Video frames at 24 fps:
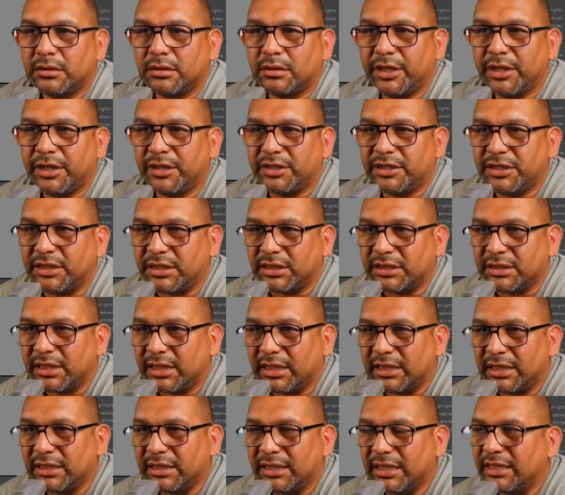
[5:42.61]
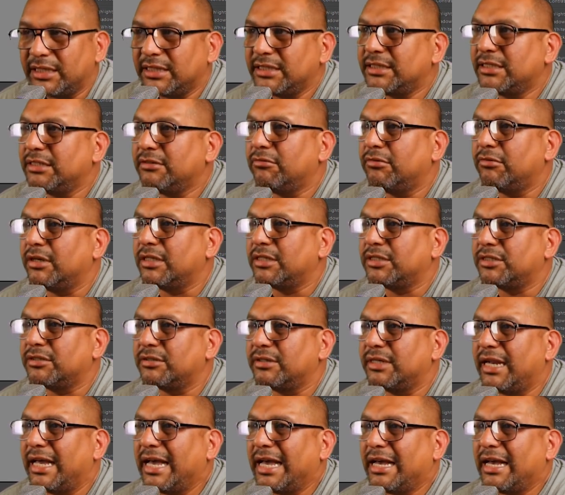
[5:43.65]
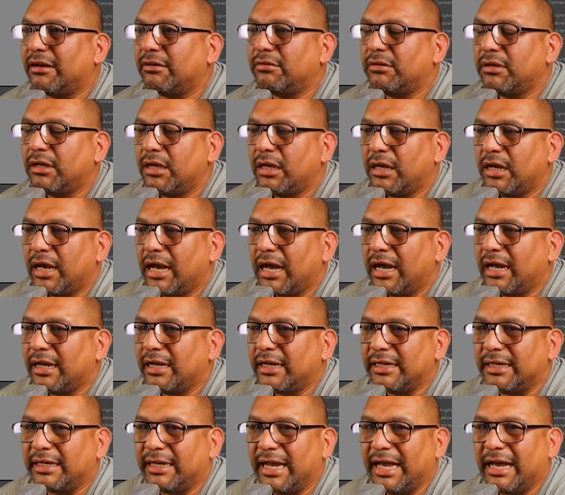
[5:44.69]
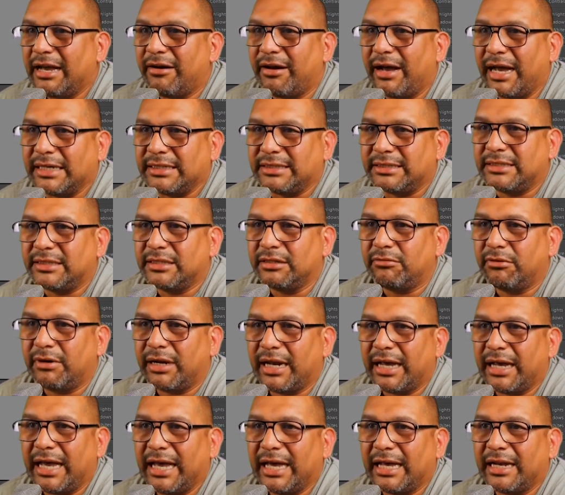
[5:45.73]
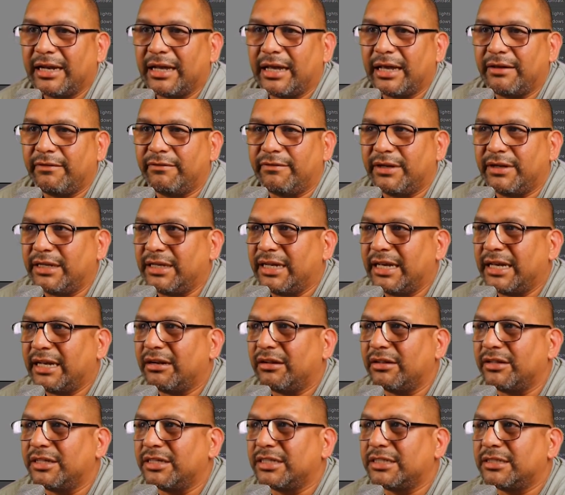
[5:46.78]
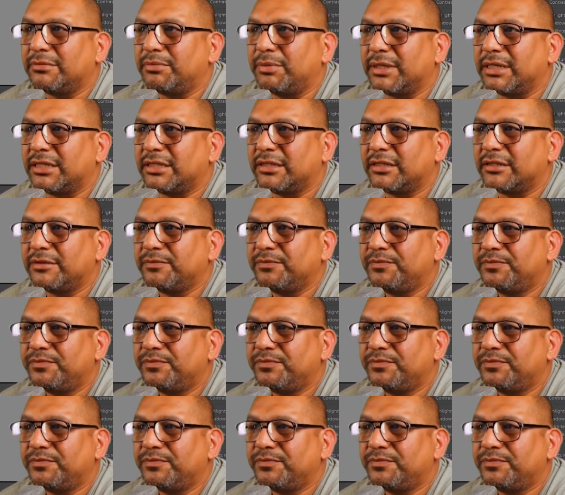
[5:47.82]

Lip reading: There she is, Lindsay 1. So now I still want to add a vignette on this picture,